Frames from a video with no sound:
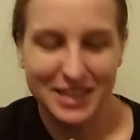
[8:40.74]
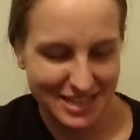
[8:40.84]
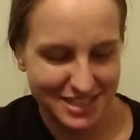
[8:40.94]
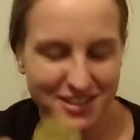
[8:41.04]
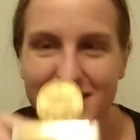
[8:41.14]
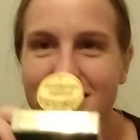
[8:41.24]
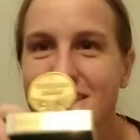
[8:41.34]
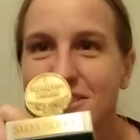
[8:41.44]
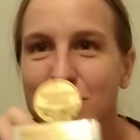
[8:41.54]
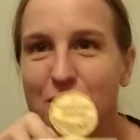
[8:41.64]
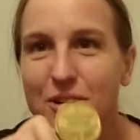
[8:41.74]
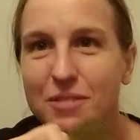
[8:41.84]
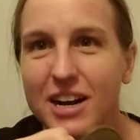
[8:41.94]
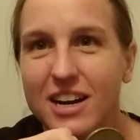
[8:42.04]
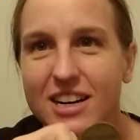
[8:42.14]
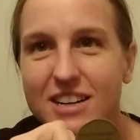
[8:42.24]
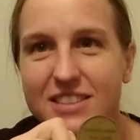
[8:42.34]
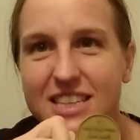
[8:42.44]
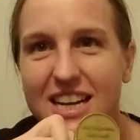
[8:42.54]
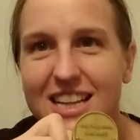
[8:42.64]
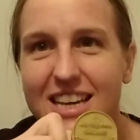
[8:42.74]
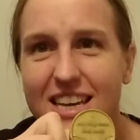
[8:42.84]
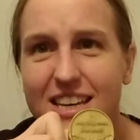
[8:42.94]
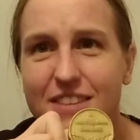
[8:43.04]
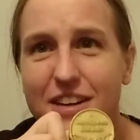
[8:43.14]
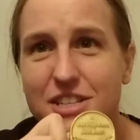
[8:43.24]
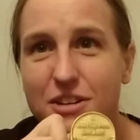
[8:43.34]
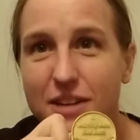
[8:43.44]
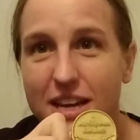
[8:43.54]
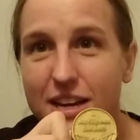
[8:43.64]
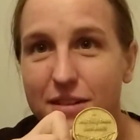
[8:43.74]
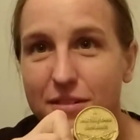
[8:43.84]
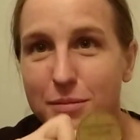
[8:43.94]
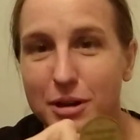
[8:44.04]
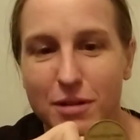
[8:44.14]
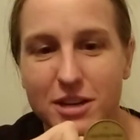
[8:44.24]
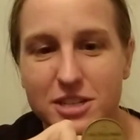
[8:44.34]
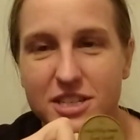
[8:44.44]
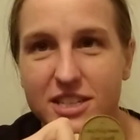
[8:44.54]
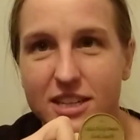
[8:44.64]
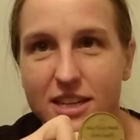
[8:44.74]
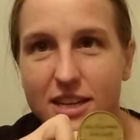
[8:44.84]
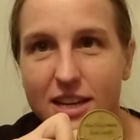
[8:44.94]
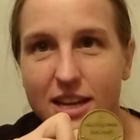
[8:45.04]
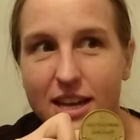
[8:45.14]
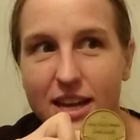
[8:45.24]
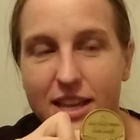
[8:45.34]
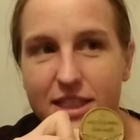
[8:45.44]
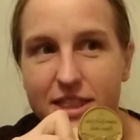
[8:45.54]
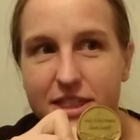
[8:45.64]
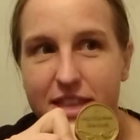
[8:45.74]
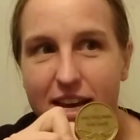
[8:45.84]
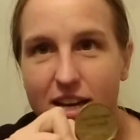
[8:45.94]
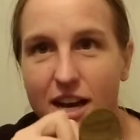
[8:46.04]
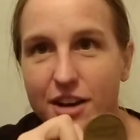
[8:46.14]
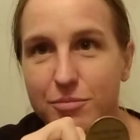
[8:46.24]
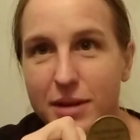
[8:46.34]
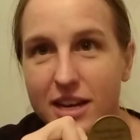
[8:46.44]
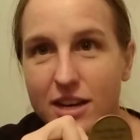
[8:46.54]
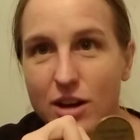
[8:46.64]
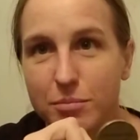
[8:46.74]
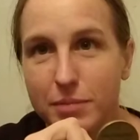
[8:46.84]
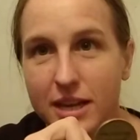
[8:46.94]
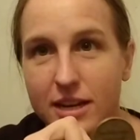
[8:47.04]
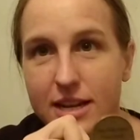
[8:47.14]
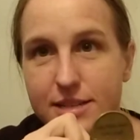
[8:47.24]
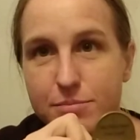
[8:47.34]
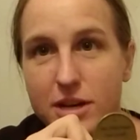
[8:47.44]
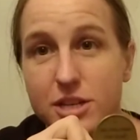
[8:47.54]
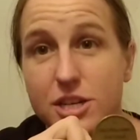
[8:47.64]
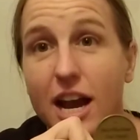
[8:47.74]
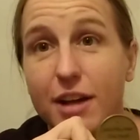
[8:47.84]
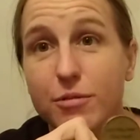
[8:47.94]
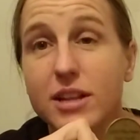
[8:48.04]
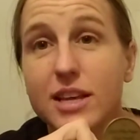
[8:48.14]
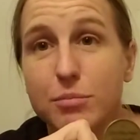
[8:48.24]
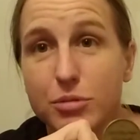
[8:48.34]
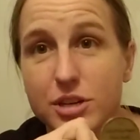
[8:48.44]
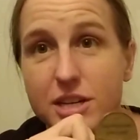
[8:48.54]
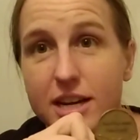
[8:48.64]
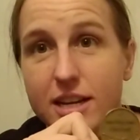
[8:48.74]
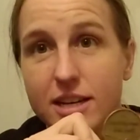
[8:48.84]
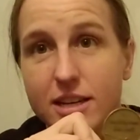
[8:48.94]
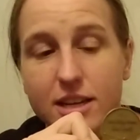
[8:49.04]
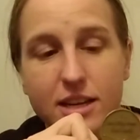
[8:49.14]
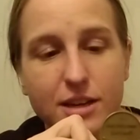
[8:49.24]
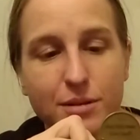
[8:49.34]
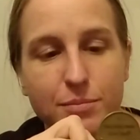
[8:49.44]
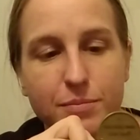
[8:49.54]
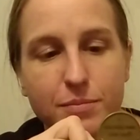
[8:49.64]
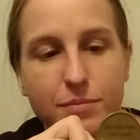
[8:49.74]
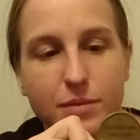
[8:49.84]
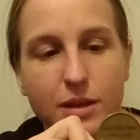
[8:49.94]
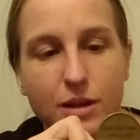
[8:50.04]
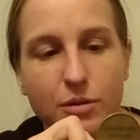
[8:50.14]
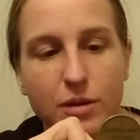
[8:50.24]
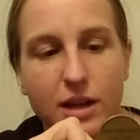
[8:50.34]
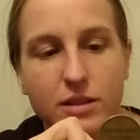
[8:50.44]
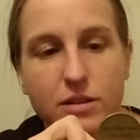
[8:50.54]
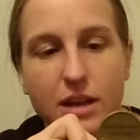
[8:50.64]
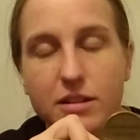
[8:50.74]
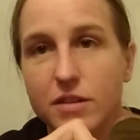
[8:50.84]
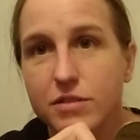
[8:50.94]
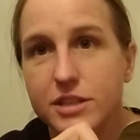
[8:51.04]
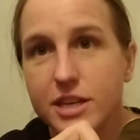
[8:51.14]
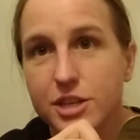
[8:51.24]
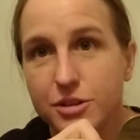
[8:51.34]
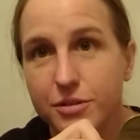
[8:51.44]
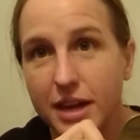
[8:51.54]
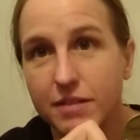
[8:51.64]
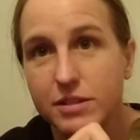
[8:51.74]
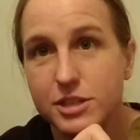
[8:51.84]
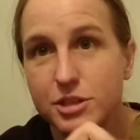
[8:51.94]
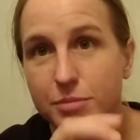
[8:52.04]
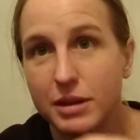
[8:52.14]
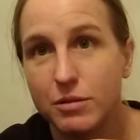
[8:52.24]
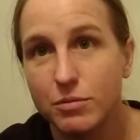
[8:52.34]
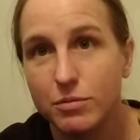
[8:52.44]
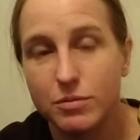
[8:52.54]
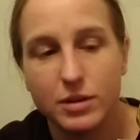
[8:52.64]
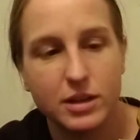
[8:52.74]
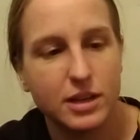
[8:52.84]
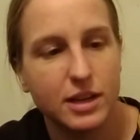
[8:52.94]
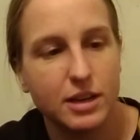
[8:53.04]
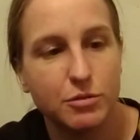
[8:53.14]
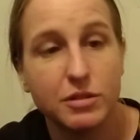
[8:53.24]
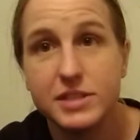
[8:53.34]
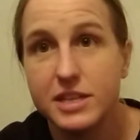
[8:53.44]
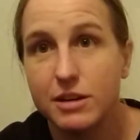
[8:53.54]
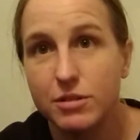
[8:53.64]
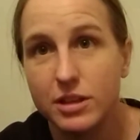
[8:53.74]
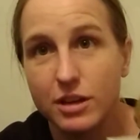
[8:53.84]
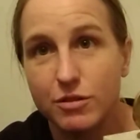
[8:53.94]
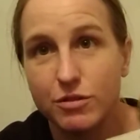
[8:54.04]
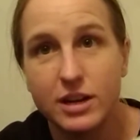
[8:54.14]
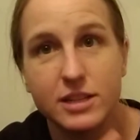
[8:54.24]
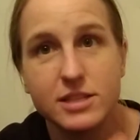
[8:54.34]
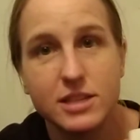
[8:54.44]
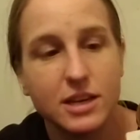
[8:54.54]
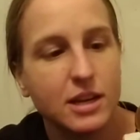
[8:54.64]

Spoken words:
So this is an award where it was kind of like, if I don't get it, I'm going to be crushed. And that kind of made it not mean as much. I really appreciate it. You know, I love the teacher who gave this to me. We've stayed really good friends.